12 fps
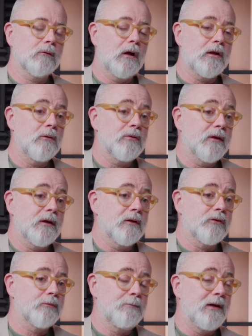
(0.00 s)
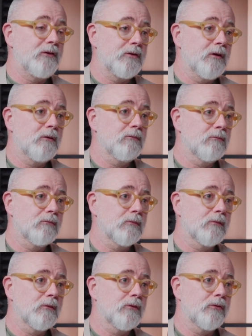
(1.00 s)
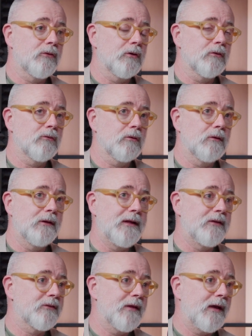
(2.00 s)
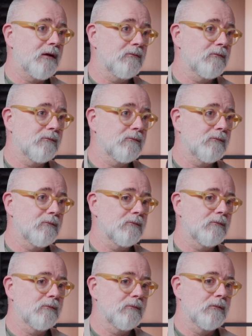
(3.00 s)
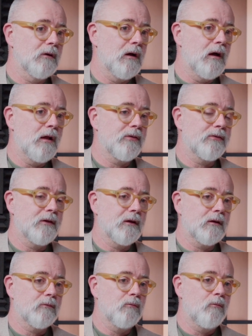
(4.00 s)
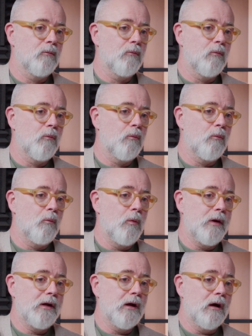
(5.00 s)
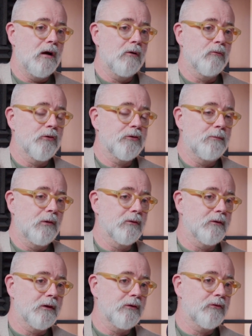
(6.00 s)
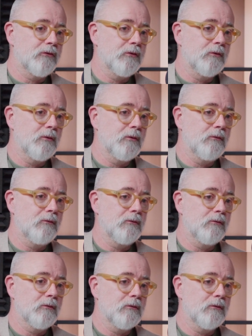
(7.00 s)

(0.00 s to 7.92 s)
don't think it's Spacio that leads that. I think we are responding to